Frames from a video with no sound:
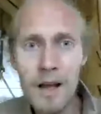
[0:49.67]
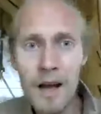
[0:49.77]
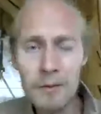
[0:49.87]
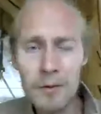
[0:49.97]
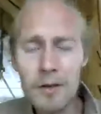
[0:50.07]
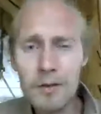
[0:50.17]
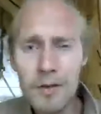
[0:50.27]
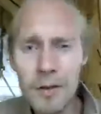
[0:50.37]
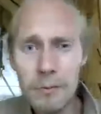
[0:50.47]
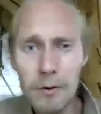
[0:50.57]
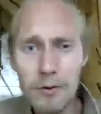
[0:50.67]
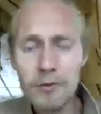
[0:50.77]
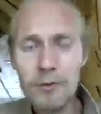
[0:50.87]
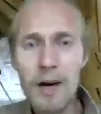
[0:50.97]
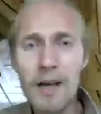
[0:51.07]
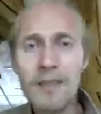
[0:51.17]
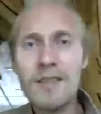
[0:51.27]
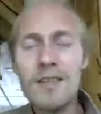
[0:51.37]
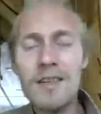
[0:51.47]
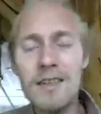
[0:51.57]
And one of the most
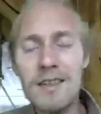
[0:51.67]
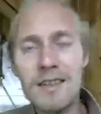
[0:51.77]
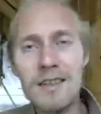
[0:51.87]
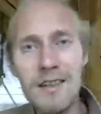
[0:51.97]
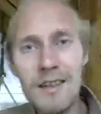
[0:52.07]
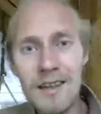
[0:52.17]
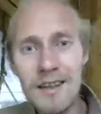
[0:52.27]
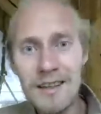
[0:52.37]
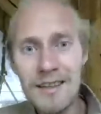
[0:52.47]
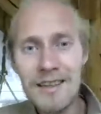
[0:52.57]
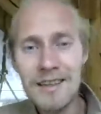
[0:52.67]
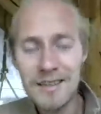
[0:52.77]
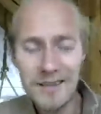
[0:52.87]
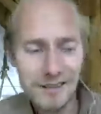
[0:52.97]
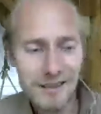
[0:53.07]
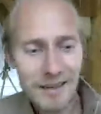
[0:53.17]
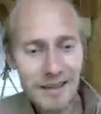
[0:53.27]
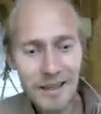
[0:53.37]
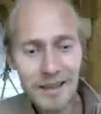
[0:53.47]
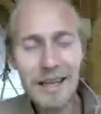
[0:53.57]
fascinating things
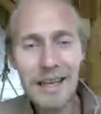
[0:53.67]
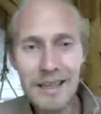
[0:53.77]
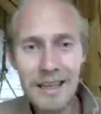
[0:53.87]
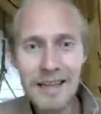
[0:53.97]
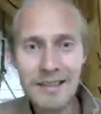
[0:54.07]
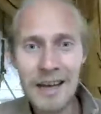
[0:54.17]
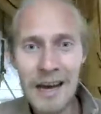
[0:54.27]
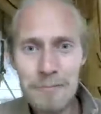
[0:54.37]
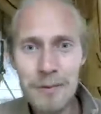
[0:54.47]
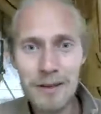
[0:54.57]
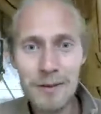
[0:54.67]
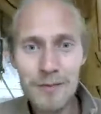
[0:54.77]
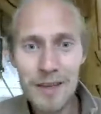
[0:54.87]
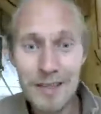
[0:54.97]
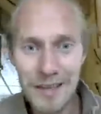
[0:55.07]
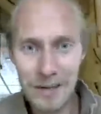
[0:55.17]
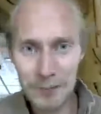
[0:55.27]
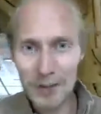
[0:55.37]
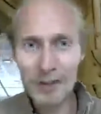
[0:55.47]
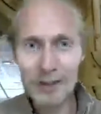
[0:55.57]
that lately has happened,
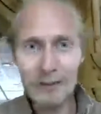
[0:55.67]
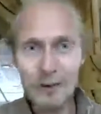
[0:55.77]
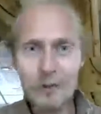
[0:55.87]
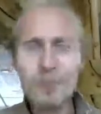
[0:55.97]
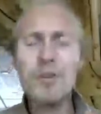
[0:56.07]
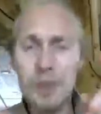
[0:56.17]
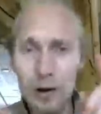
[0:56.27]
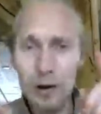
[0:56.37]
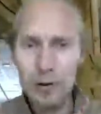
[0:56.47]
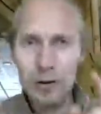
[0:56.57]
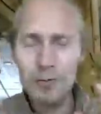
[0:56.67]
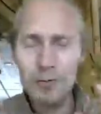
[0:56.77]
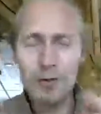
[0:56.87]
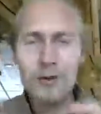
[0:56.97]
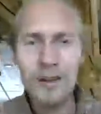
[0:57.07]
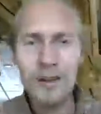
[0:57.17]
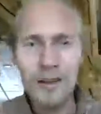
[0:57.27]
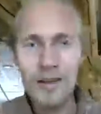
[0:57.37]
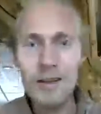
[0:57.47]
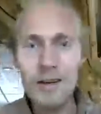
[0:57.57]
celebrating the 1st of October
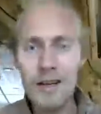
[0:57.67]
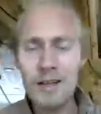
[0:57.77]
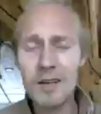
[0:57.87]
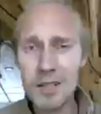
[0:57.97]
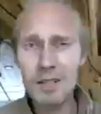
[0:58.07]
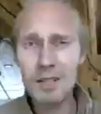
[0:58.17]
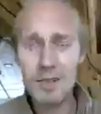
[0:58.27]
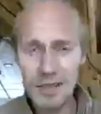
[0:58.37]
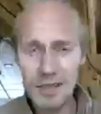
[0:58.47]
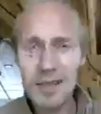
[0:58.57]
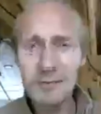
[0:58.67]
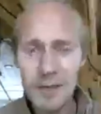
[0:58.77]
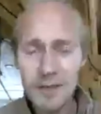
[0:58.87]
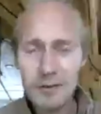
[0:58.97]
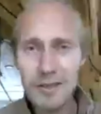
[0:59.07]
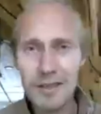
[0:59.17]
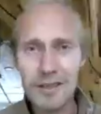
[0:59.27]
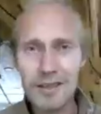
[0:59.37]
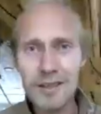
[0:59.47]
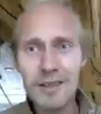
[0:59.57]
in the day of
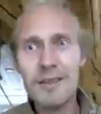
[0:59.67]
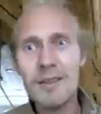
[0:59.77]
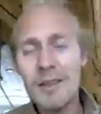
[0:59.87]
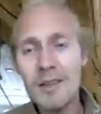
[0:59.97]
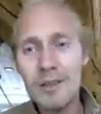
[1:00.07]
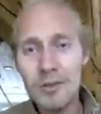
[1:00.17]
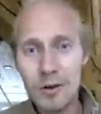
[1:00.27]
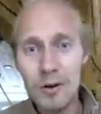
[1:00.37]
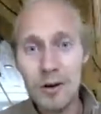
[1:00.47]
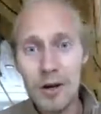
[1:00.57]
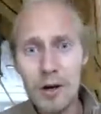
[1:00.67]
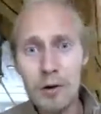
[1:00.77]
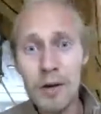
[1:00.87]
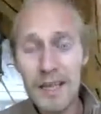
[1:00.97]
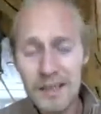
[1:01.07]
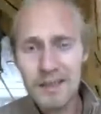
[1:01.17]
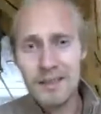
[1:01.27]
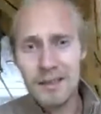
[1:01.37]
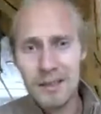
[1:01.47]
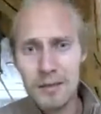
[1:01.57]
music. So
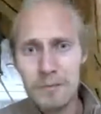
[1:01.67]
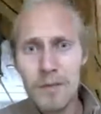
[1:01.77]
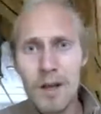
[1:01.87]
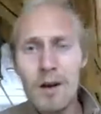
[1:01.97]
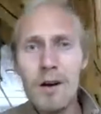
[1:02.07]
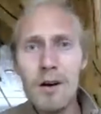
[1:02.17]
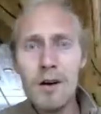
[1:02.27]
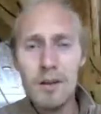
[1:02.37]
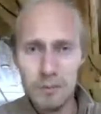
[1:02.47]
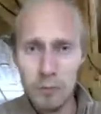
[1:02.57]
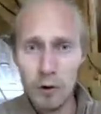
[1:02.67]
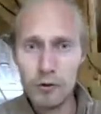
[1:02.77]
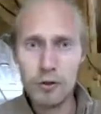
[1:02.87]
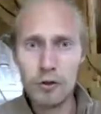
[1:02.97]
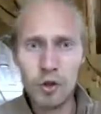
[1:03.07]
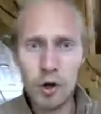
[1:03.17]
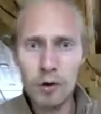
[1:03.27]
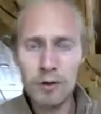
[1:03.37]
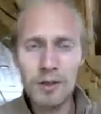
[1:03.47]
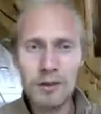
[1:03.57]
Oasis, the most
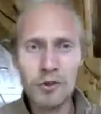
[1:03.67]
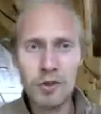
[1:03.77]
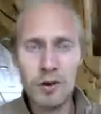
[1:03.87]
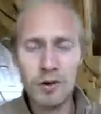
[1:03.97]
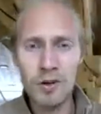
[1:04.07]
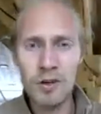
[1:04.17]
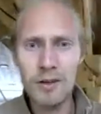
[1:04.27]
notorious or